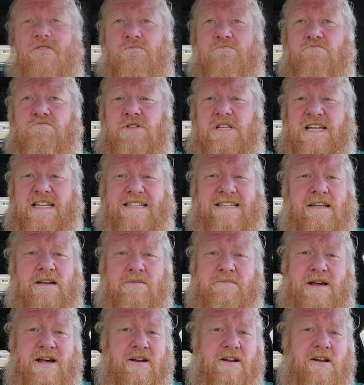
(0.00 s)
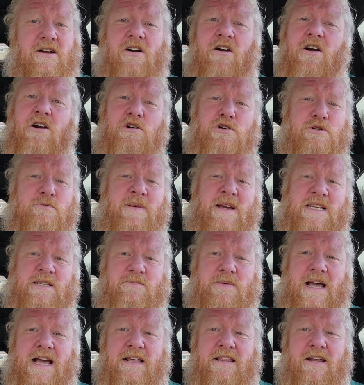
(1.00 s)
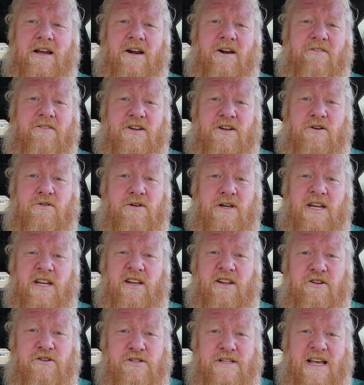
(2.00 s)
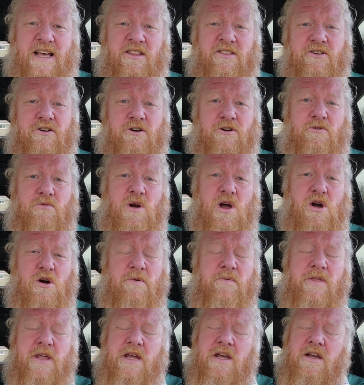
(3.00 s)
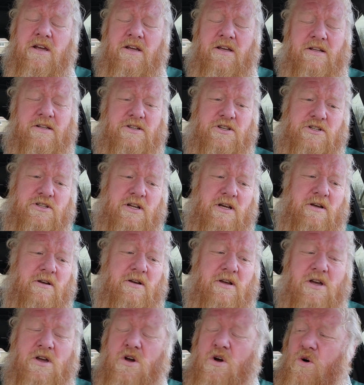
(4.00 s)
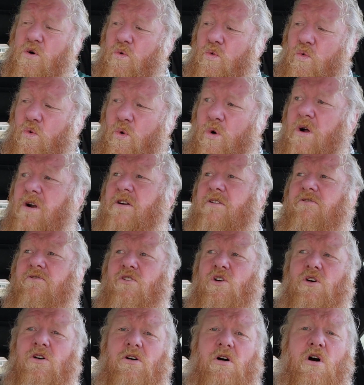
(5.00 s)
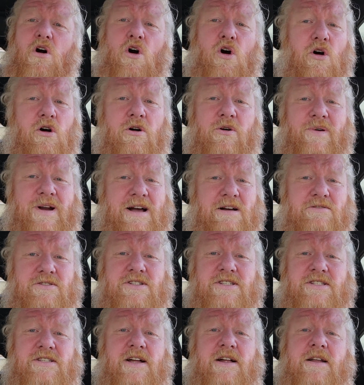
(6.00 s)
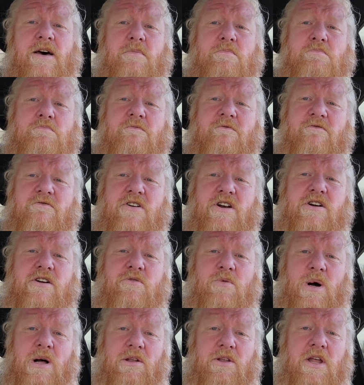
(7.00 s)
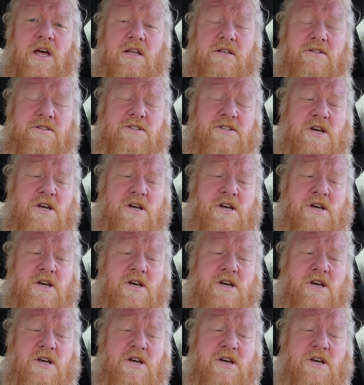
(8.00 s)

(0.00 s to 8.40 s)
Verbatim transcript: have a decent amount of cargo space back there if you don't need to use that third row. Just a wonderful all around setup, very well done.